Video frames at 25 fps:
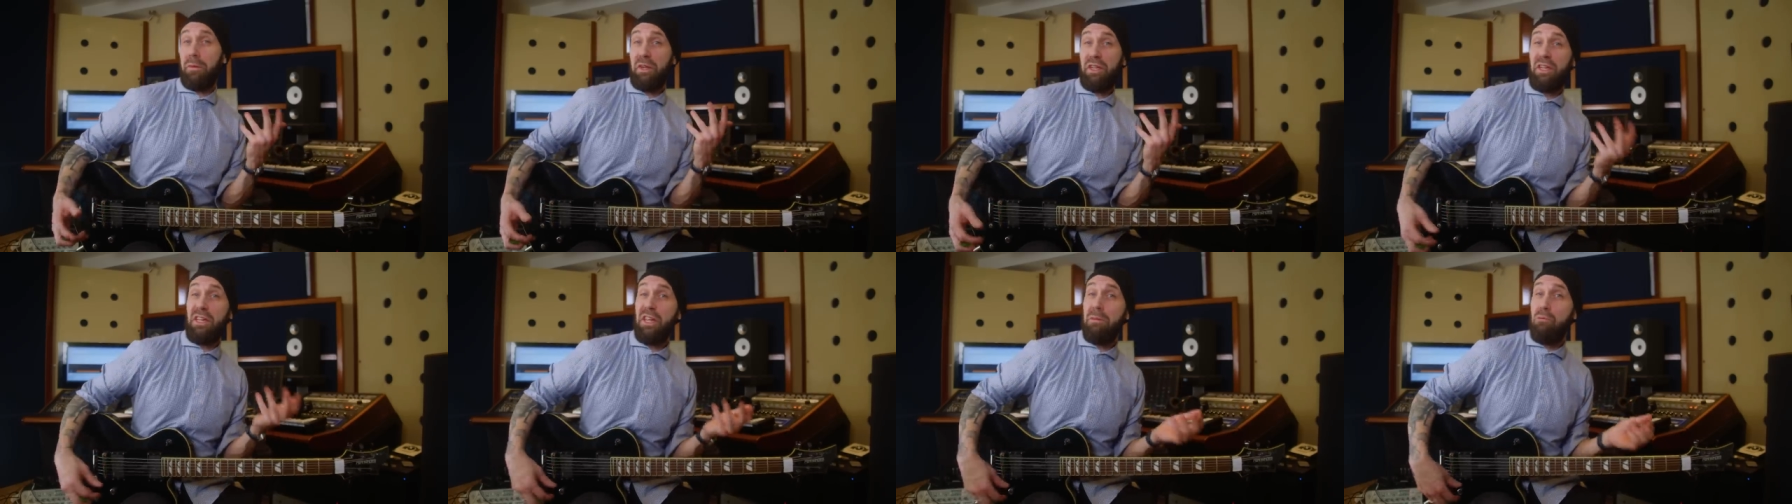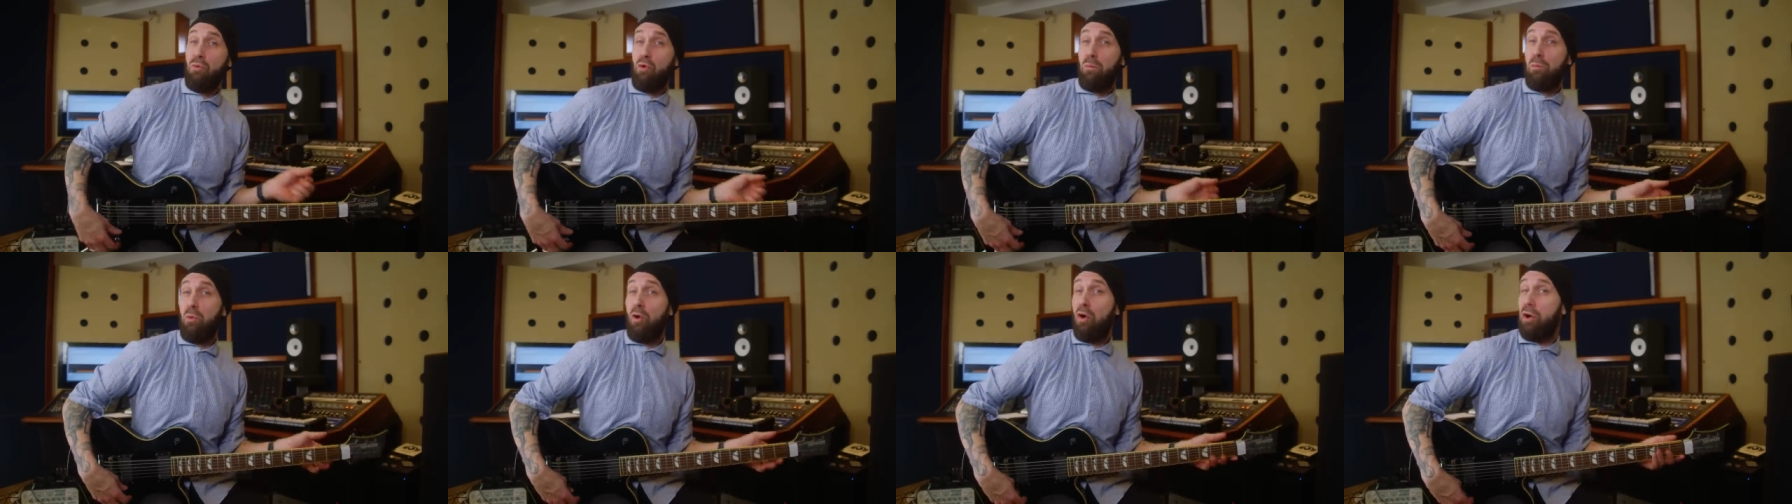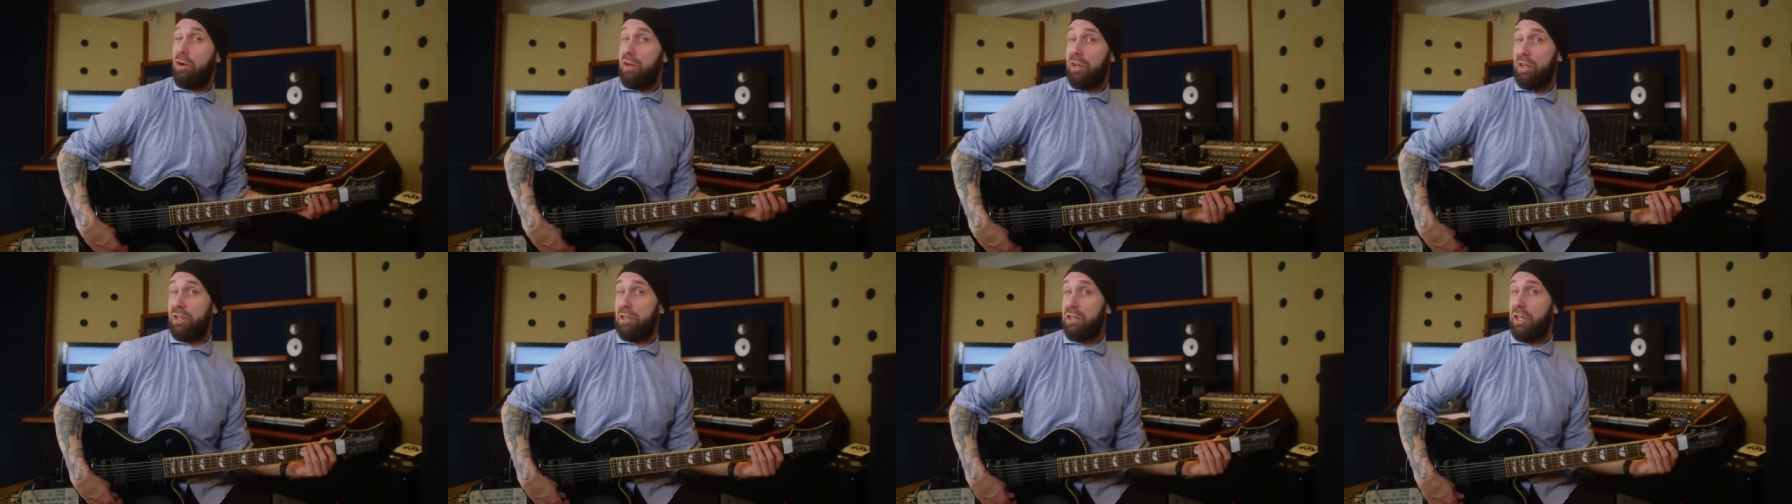a Dimmu
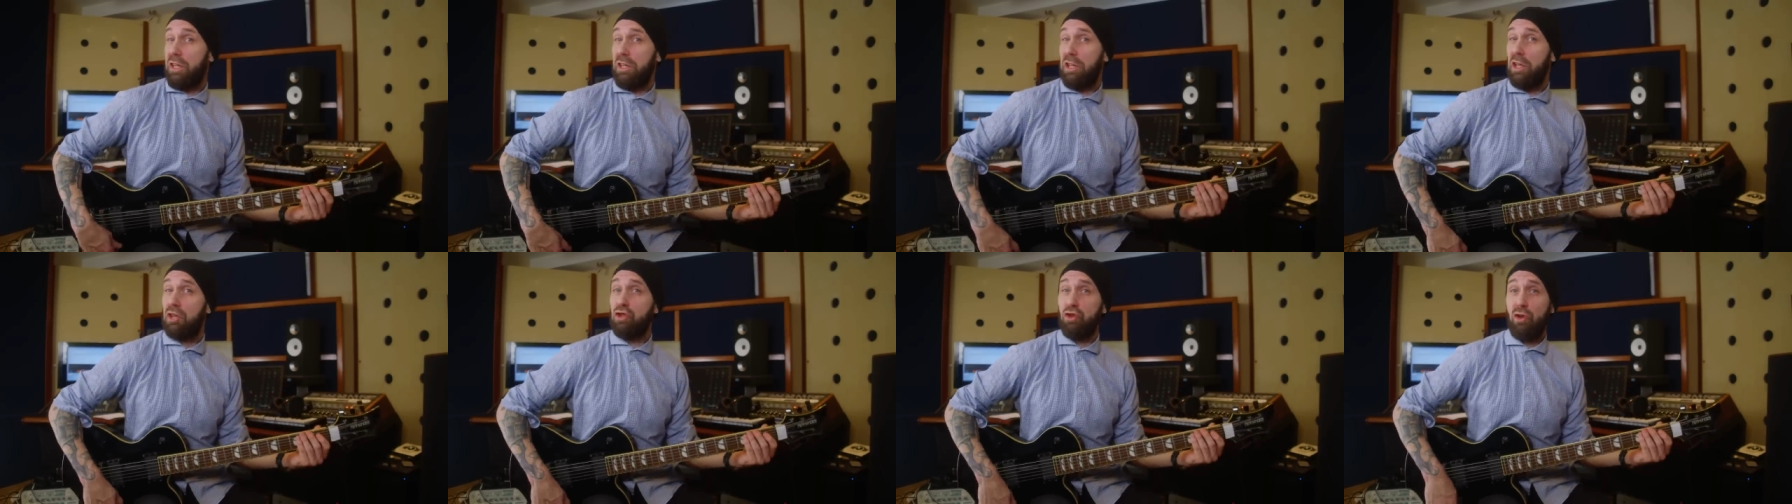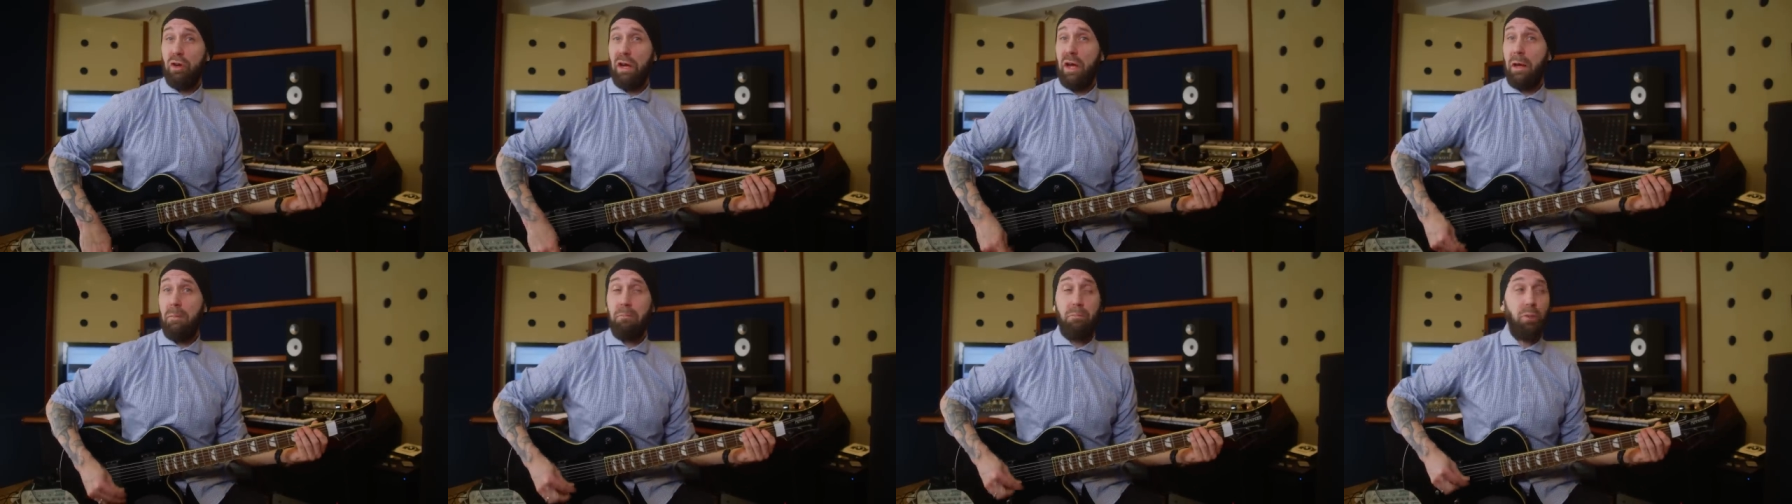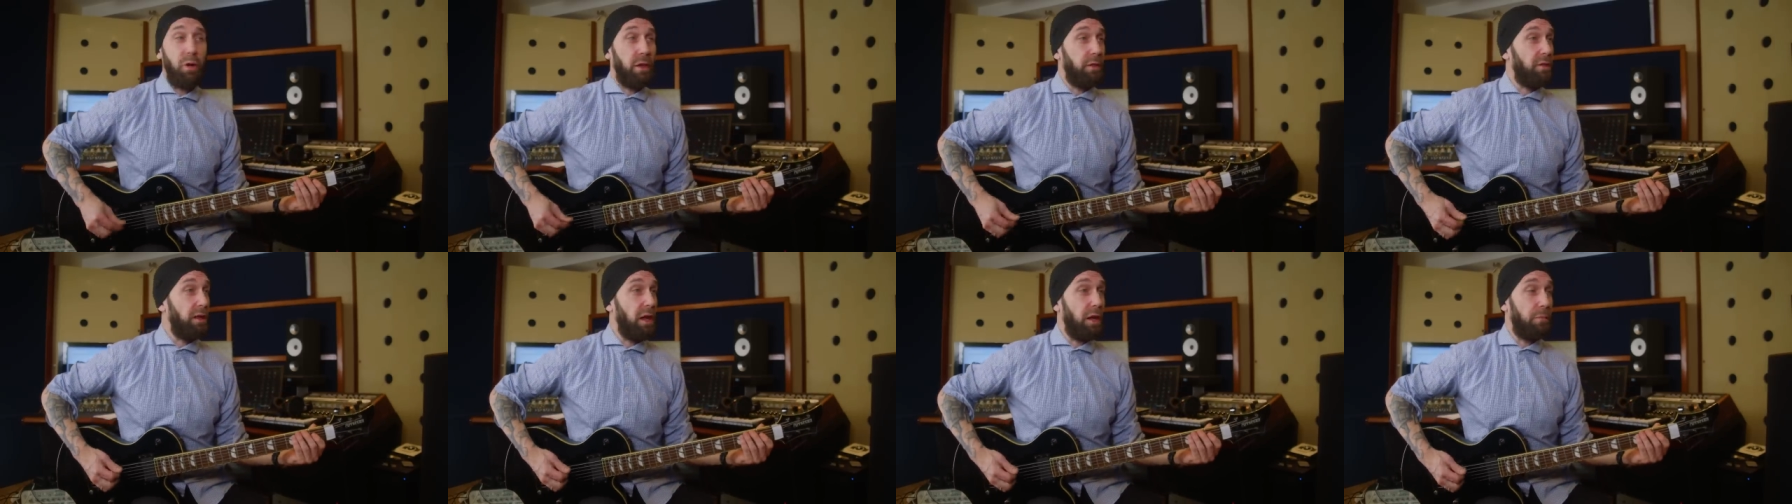Borgir signature amp,
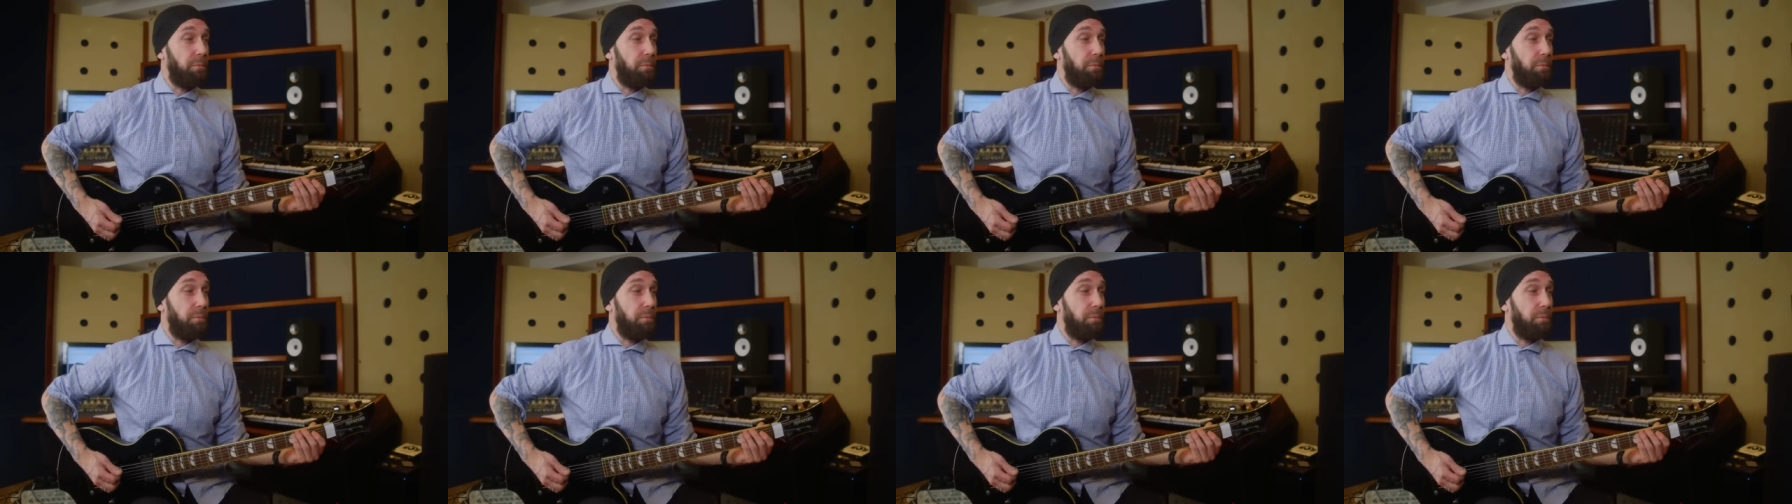but it sounds